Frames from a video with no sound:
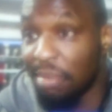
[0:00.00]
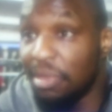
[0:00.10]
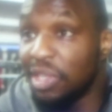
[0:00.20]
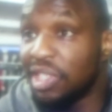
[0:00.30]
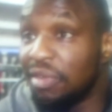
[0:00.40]

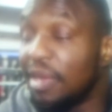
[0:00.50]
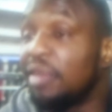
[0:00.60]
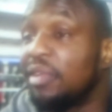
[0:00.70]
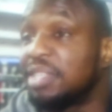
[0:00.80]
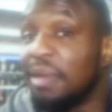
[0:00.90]
Masteron,
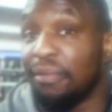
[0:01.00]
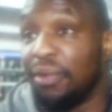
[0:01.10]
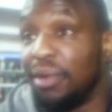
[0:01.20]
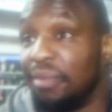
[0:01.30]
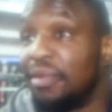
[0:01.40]

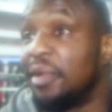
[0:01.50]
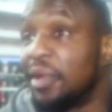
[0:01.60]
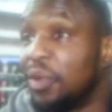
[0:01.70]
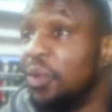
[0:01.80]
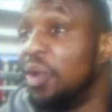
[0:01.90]
I mean,
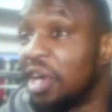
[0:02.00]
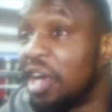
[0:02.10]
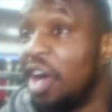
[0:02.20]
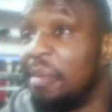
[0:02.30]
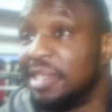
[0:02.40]

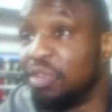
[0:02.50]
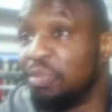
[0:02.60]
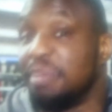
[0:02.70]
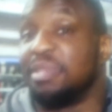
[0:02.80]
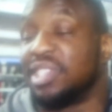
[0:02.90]

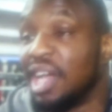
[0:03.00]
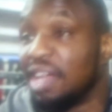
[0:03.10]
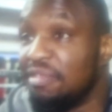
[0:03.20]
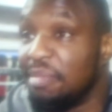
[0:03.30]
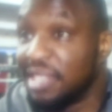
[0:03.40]
Winstrol, all
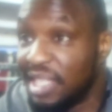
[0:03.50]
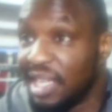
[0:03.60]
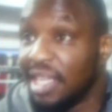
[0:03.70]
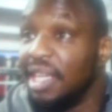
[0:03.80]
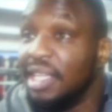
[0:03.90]
sorts of
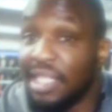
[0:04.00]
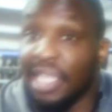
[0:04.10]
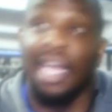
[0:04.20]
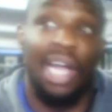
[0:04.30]
stuff.